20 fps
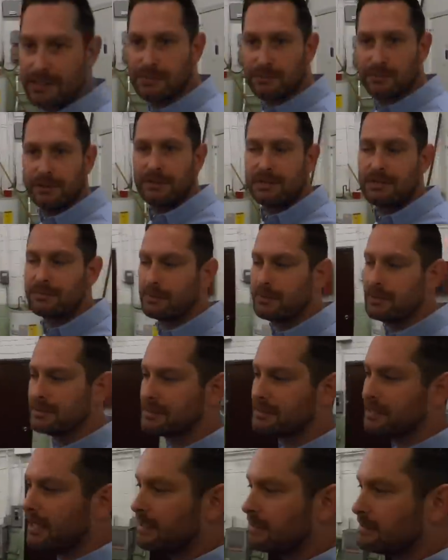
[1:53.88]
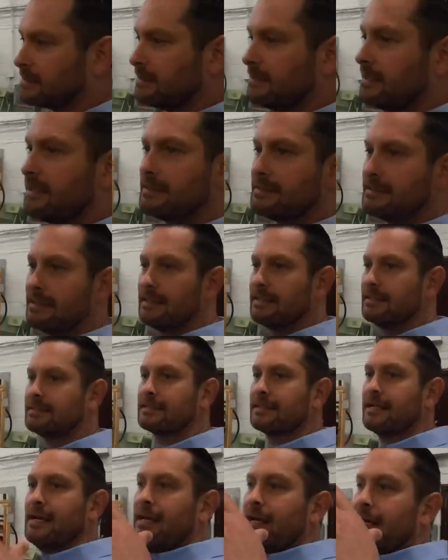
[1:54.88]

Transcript: is what this one says, and this is